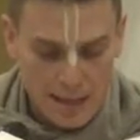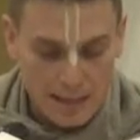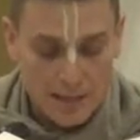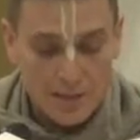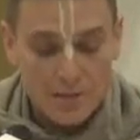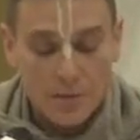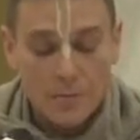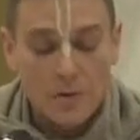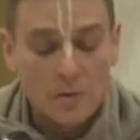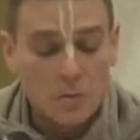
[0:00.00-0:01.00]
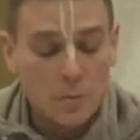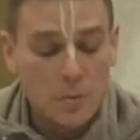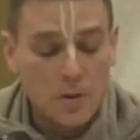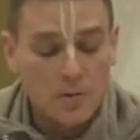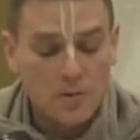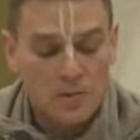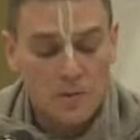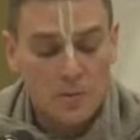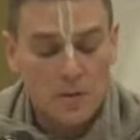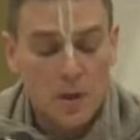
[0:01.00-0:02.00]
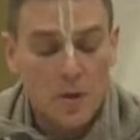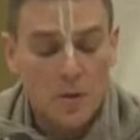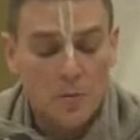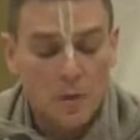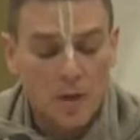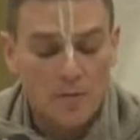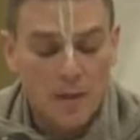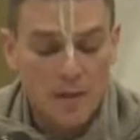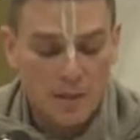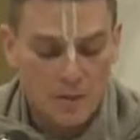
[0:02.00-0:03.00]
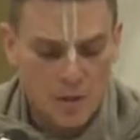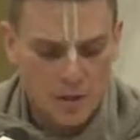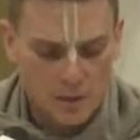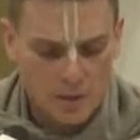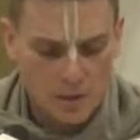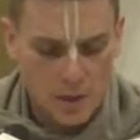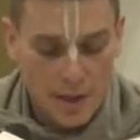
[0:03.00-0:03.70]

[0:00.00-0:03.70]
He is the original person to be known by Vedic knowledge.